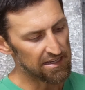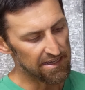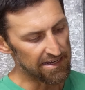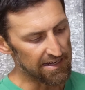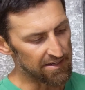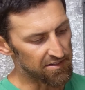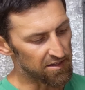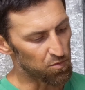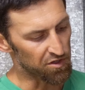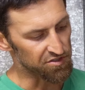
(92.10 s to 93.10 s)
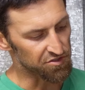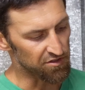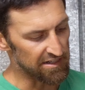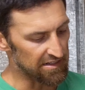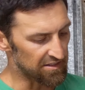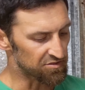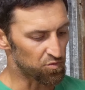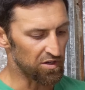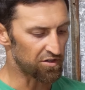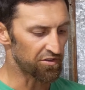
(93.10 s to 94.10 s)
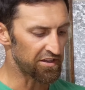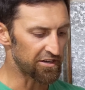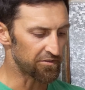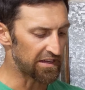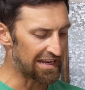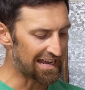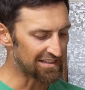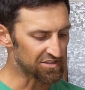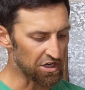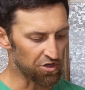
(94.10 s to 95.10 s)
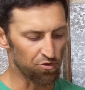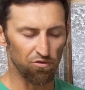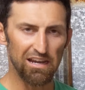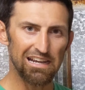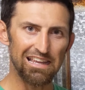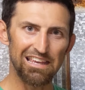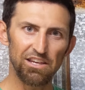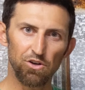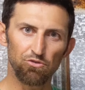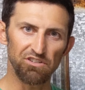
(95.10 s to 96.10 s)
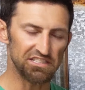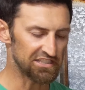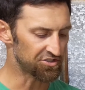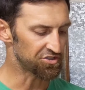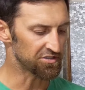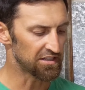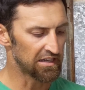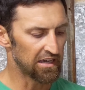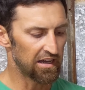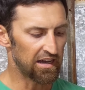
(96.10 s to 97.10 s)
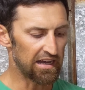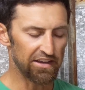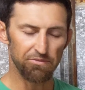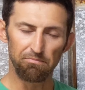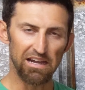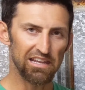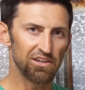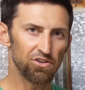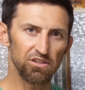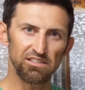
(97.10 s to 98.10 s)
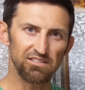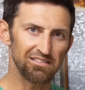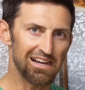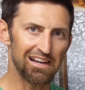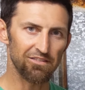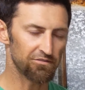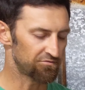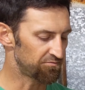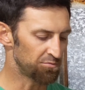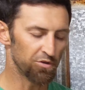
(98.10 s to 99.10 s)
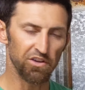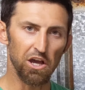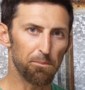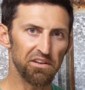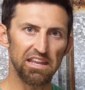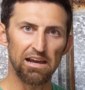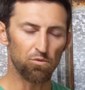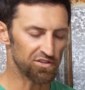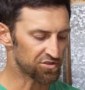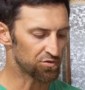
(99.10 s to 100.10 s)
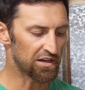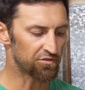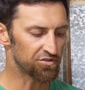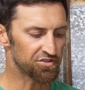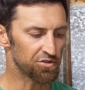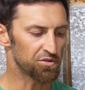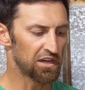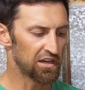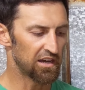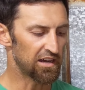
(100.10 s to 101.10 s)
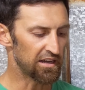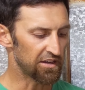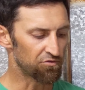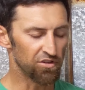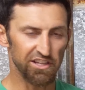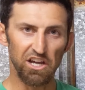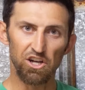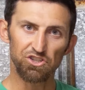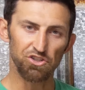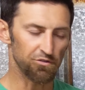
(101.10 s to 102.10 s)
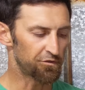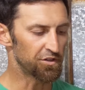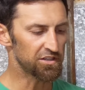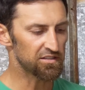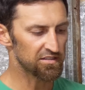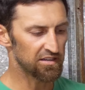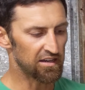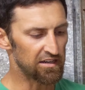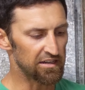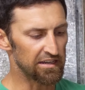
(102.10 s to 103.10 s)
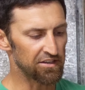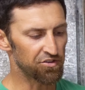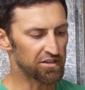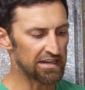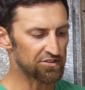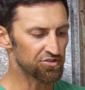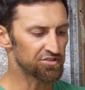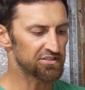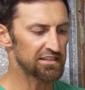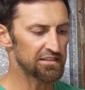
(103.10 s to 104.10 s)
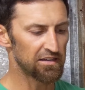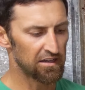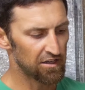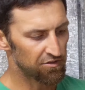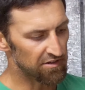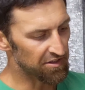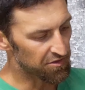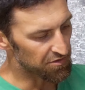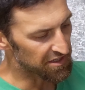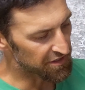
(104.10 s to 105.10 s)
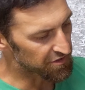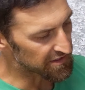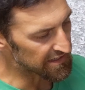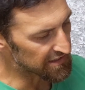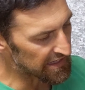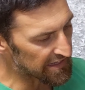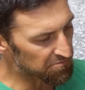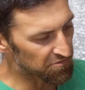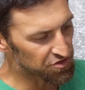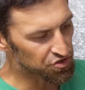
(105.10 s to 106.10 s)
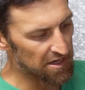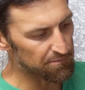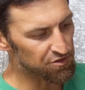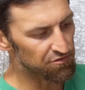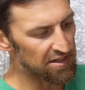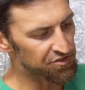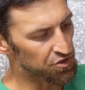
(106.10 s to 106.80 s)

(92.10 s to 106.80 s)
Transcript: and works great as well there. It has great heel retention. My heel is not moving up and down whatsoever, so it really hugs your foot, and you can actually see right through here, it straps around your